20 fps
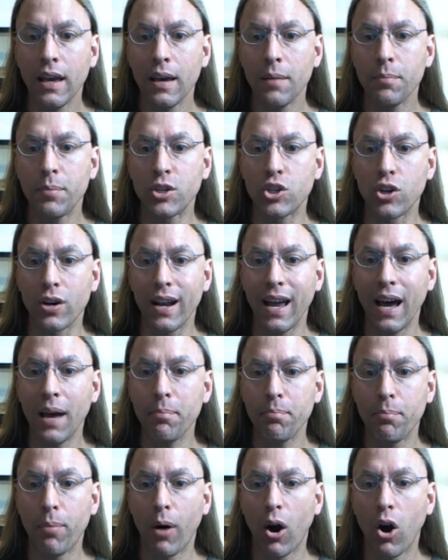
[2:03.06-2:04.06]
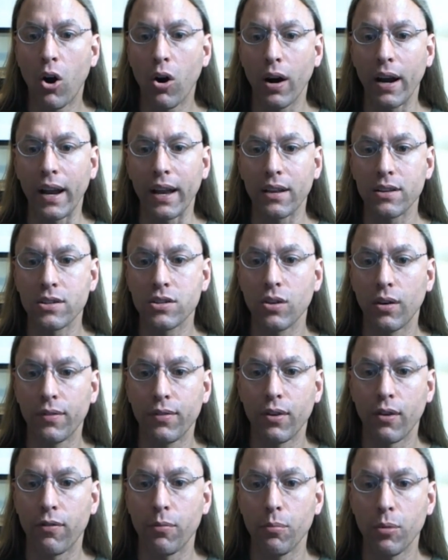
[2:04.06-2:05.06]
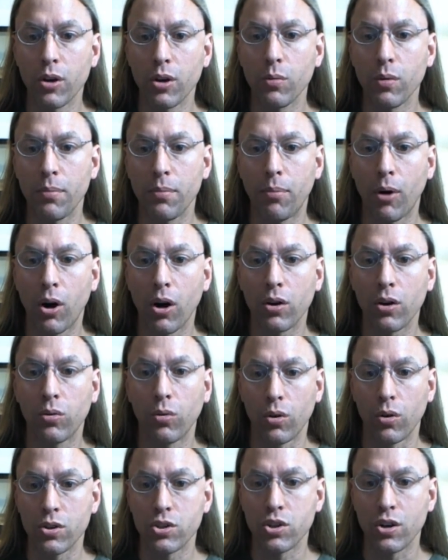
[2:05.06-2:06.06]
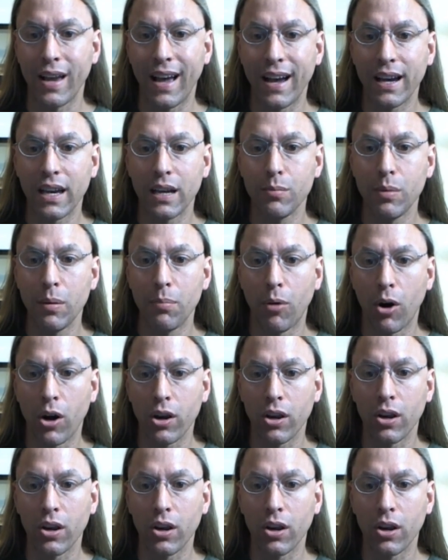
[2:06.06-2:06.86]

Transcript: But you're not barring, so if you're familiar with bar chords, you're not going to be barring.